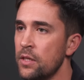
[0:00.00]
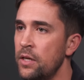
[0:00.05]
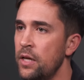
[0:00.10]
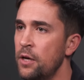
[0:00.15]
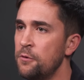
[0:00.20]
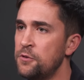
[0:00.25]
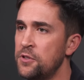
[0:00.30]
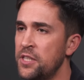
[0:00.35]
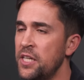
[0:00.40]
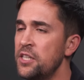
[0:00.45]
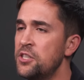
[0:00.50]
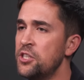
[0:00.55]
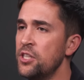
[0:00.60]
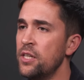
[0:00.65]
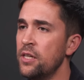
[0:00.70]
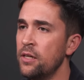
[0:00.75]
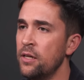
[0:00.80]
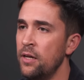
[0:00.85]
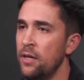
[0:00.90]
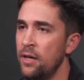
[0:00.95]
If
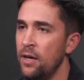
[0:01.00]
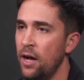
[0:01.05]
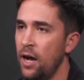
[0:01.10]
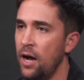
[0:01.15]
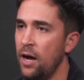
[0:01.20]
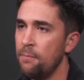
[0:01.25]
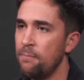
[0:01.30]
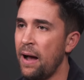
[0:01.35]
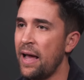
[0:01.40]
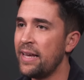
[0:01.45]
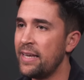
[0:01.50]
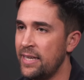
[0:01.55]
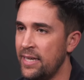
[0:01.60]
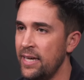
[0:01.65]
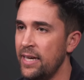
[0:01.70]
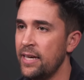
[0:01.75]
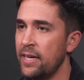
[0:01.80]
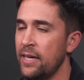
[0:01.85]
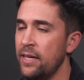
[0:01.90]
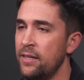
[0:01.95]
teaching my
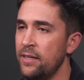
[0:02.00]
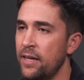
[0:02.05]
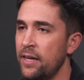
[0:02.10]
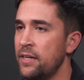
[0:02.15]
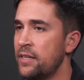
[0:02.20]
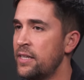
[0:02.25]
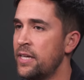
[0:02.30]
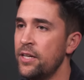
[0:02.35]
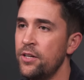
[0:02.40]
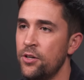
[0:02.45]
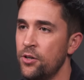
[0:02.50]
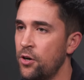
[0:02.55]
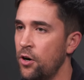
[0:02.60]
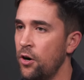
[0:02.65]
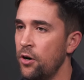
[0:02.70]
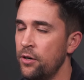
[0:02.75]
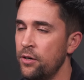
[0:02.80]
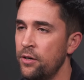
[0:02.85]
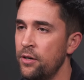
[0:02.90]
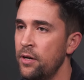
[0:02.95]
kid in
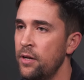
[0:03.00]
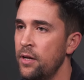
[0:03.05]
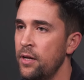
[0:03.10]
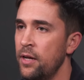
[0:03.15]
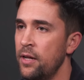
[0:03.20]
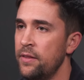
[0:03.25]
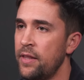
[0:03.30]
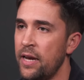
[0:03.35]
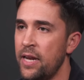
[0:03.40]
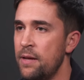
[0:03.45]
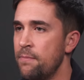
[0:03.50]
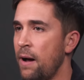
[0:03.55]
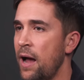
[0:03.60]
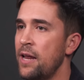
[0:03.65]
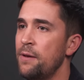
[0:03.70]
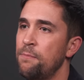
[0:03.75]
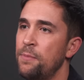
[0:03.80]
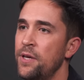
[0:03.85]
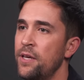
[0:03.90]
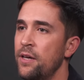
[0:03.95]
kindergarten that he
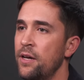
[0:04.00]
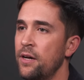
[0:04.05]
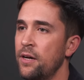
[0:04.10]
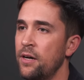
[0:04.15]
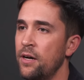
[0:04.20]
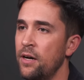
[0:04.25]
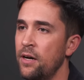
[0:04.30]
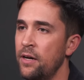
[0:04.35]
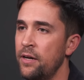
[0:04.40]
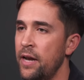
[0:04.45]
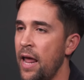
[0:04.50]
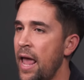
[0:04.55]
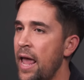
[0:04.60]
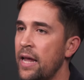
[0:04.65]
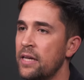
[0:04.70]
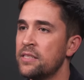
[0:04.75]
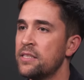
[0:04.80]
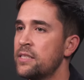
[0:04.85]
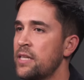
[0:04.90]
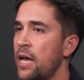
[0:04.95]
might be an
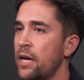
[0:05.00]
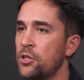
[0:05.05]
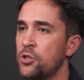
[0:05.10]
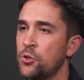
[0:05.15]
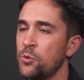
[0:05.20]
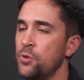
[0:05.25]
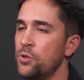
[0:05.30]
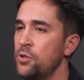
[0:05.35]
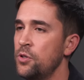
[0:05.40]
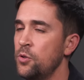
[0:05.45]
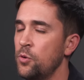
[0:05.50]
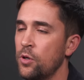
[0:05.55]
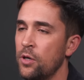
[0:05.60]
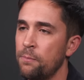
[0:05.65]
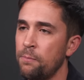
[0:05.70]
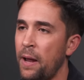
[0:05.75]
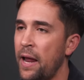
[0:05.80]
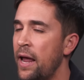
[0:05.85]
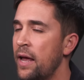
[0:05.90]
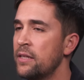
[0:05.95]
asexual or
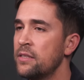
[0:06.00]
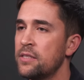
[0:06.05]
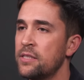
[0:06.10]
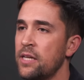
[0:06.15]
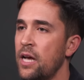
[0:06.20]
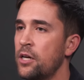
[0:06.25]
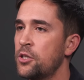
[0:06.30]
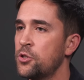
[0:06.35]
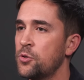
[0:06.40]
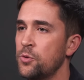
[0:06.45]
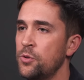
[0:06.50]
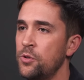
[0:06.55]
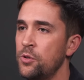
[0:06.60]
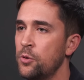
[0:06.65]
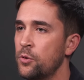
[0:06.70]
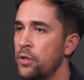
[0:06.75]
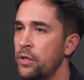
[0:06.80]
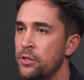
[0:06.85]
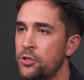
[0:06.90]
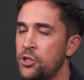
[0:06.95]
a pansexual
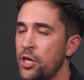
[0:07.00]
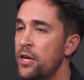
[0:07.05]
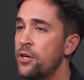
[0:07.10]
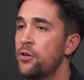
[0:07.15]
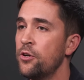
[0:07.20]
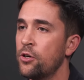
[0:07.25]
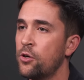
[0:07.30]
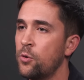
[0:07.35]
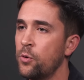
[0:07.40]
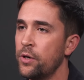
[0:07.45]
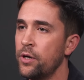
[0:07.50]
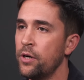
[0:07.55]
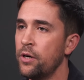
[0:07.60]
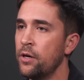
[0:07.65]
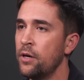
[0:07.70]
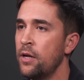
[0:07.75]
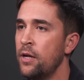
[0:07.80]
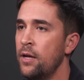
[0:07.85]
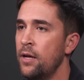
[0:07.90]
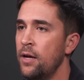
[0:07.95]
or a
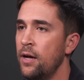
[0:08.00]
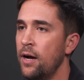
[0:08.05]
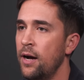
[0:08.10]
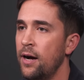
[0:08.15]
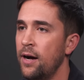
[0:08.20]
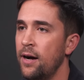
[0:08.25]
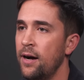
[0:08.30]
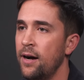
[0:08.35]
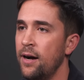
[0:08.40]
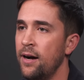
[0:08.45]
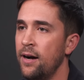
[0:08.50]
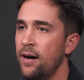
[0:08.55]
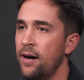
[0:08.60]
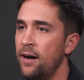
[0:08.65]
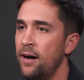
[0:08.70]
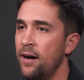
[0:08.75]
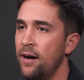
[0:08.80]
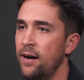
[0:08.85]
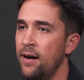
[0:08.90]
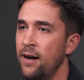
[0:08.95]
genderqueer
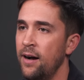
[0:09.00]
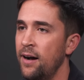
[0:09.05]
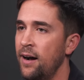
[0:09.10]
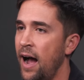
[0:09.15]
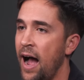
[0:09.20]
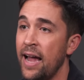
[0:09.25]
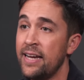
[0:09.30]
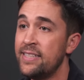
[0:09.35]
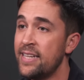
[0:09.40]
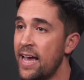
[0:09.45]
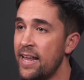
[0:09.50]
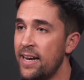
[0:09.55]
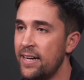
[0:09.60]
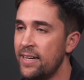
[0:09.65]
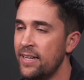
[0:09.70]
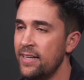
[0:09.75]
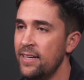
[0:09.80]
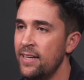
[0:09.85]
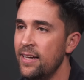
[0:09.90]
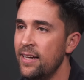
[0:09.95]

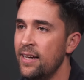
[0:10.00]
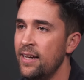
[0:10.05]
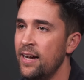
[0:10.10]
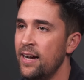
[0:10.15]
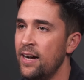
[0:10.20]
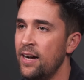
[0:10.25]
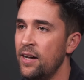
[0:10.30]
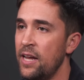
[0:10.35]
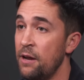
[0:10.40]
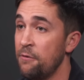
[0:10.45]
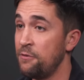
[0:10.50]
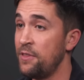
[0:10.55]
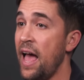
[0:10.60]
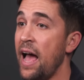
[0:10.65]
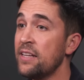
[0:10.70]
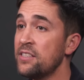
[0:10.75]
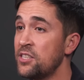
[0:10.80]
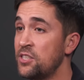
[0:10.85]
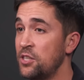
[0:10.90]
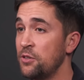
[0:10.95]
identity, if
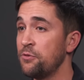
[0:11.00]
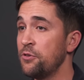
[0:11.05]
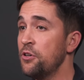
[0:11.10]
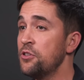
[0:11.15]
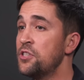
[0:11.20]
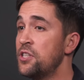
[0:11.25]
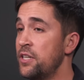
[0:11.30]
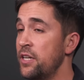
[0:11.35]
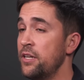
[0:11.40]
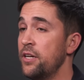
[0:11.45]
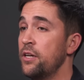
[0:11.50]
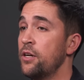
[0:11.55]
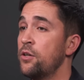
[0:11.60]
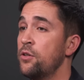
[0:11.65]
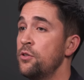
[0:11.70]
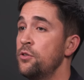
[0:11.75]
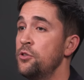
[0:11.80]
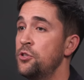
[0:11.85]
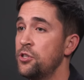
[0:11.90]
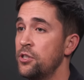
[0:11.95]
that's diversity and
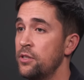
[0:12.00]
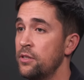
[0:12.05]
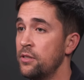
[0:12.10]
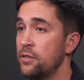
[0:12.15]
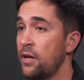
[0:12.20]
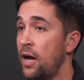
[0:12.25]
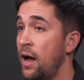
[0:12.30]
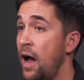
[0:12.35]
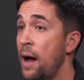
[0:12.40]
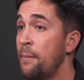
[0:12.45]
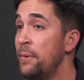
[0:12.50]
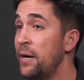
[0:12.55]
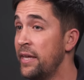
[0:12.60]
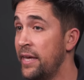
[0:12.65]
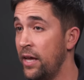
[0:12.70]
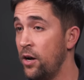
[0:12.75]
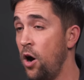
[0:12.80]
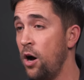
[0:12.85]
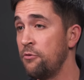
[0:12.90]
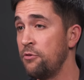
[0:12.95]
inclusion, I'm going to
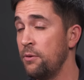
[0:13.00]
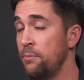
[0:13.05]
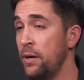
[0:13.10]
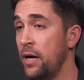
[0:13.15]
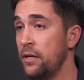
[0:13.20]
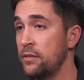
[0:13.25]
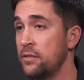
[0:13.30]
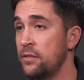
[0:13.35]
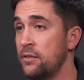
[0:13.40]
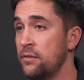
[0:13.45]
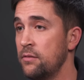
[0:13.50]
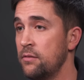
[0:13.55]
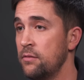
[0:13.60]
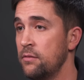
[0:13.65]
get off the bus.